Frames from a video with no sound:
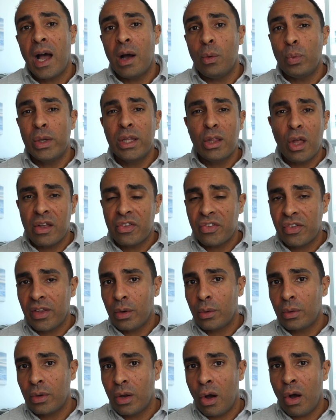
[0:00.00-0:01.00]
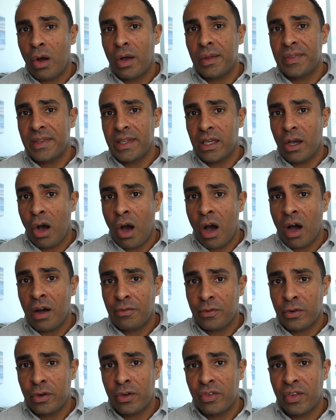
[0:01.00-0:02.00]
We lost out on the
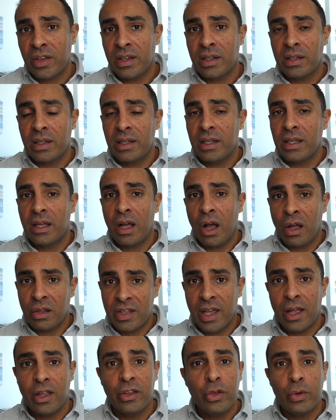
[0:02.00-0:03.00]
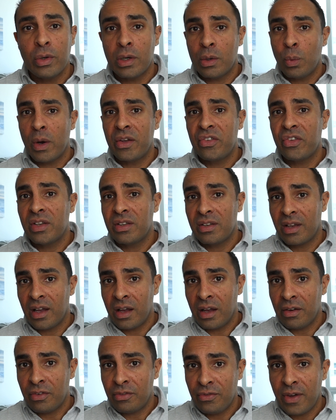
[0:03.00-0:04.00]
offers, and I'll tell you, it wasn't
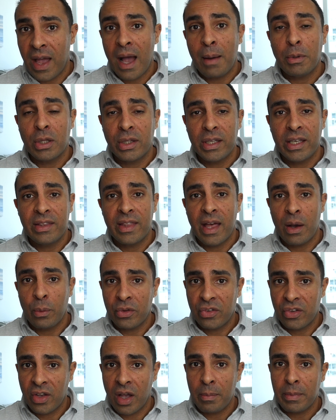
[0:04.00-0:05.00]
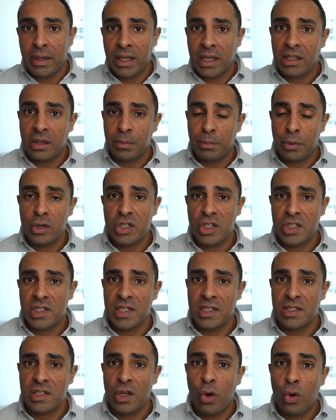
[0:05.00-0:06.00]
a family that was coming in to purchase
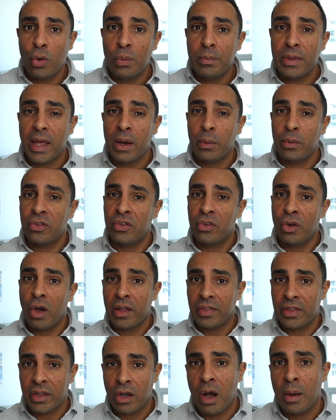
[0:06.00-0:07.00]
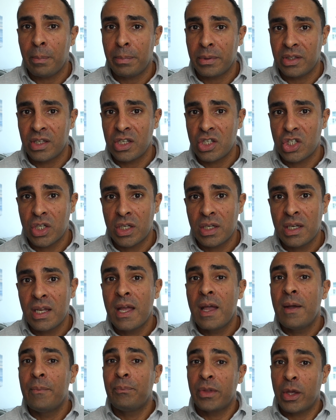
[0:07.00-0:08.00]
this home. That was not the competition.
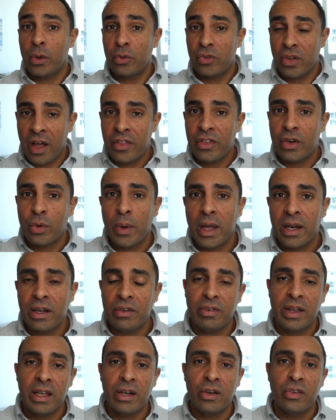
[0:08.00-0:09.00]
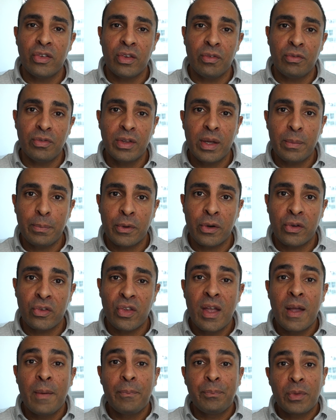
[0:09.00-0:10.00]
It was other renovators and flippers.
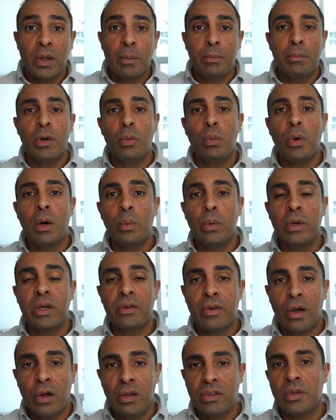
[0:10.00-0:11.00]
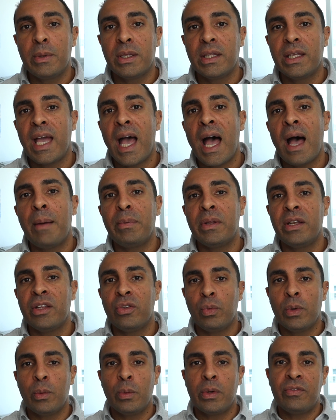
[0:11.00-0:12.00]
But what would have ultimately happened is
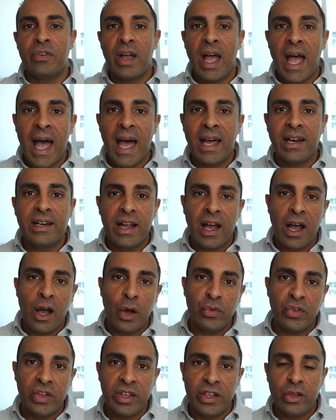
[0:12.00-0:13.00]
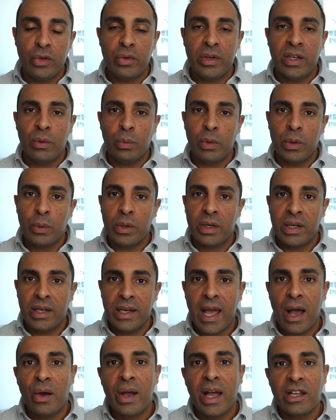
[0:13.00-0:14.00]
we would have added a housing unit. We would have
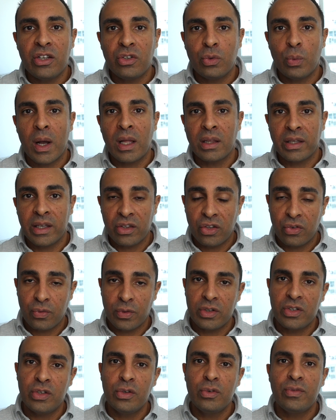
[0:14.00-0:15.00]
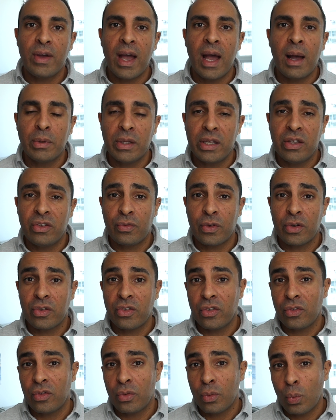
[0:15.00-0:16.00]
now had dwellings for 2 families
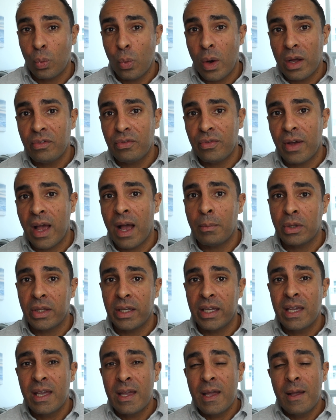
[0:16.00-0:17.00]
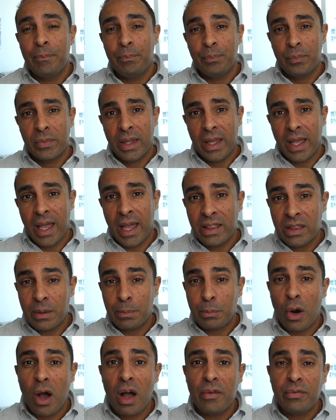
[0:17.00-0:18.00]
versus 1 family. And the
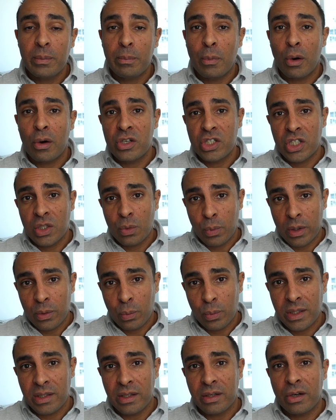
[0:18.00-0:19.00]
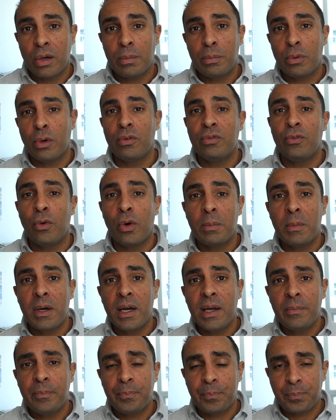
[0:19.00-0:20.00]
profit margin when we did our pro
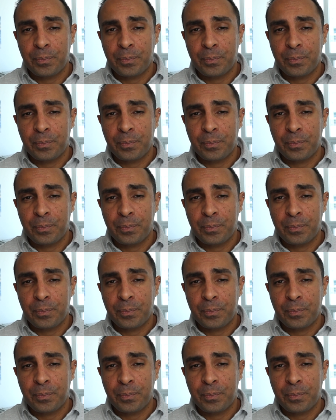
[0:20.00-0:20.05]
forma,